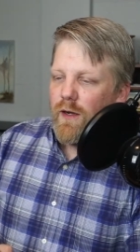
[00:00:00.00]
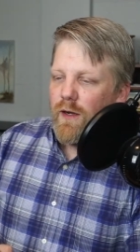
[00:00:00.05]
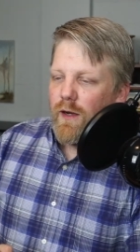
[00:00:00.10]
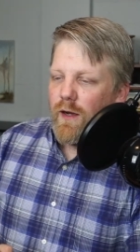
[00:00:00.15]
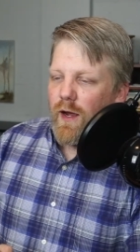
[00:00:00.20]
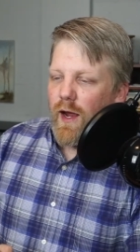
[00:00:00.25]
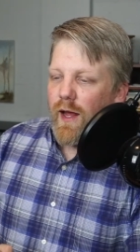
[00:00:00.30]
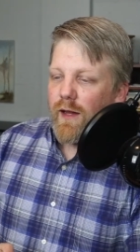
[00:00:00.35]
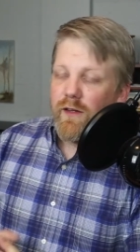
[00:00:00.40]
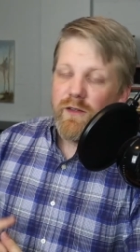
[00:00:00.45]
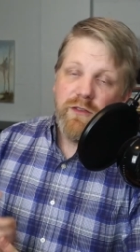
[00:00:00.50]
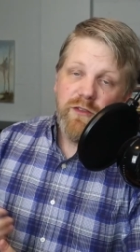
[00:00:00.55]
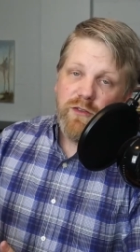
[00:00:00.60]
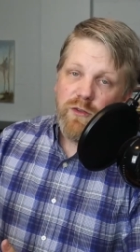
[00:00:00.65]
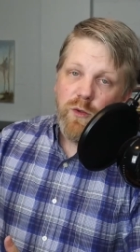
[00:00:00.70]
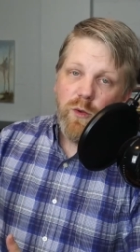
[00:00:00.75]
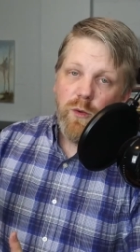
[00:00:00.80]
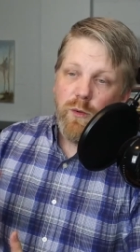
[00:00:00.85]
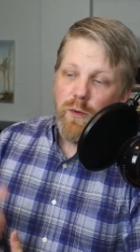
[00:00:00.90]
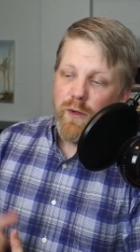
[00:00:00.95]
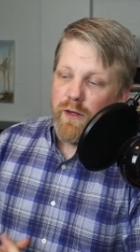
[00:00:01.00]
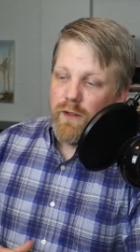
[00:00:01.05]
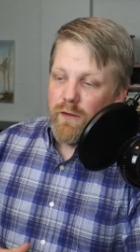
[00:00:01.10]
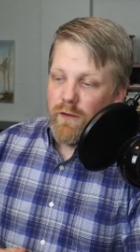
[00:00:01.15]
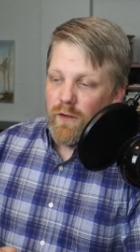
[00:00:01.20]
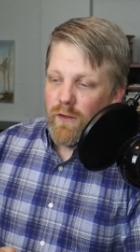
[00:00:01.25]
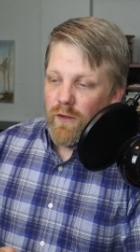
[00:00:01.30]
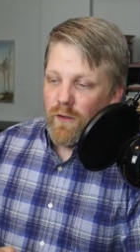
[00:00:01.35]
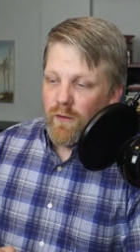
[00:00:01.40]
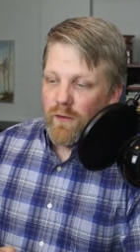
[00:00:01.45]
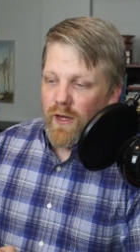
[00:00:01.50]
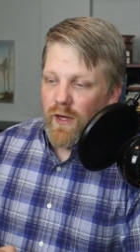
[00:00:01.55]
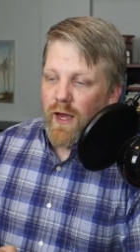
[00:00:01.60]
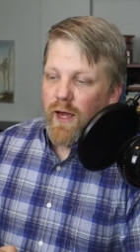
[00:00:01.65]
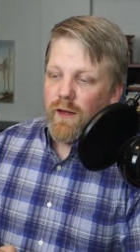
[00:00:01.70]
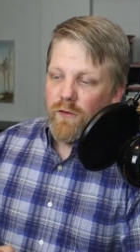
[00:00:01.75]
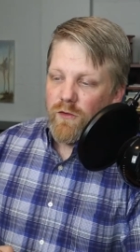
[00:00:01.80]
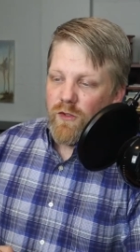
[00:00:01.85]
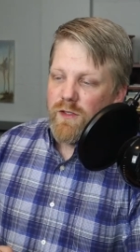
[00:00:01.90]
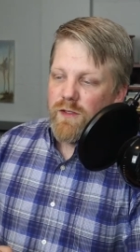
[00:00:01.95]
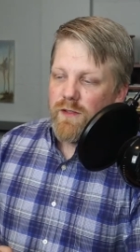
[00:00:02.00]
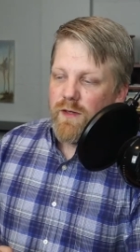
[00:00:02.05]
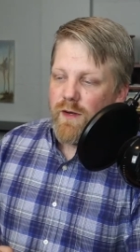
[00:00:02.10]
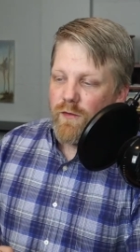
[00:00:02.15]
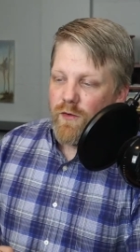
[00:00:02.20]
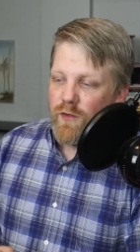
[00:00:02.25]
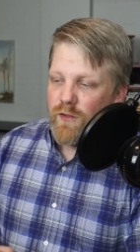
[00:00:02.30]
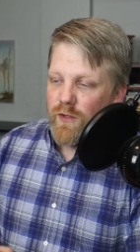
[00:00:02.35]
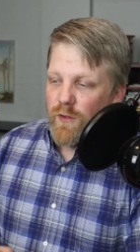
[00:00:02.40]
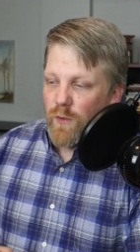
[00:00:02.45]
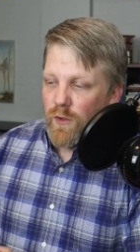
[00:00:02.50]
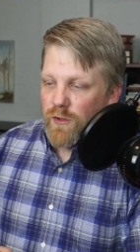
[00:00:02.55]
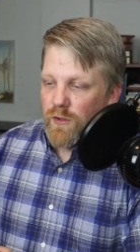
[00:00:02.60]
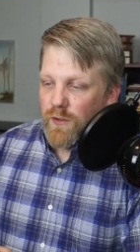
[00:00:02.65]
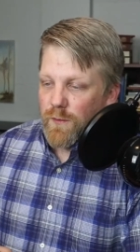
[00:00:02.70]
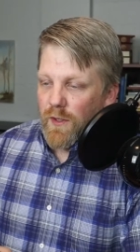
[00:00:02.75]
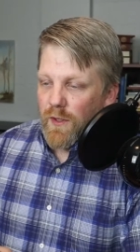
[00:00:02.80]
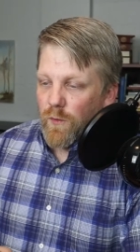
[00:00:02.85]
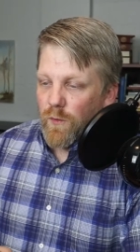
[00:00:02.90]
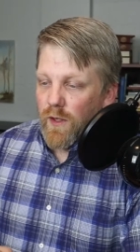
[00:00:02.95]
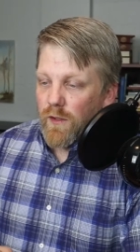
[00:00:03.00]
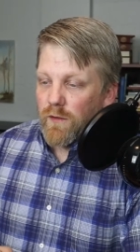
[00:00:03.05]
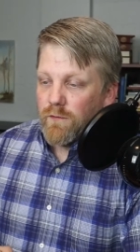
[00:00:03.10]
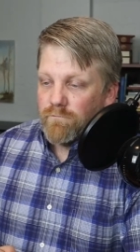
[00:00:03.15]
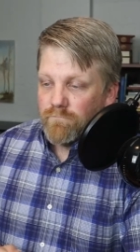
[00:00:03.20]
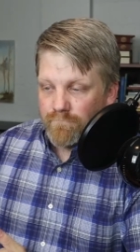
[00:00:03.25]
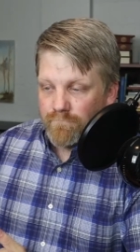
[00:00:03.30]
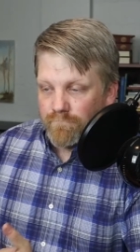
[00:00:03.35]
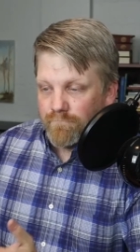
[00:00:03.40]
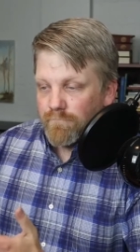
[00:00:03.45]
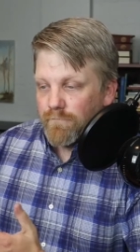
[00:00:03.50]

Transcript: uh, alex is cool with it you know yeah jesus never said worship me well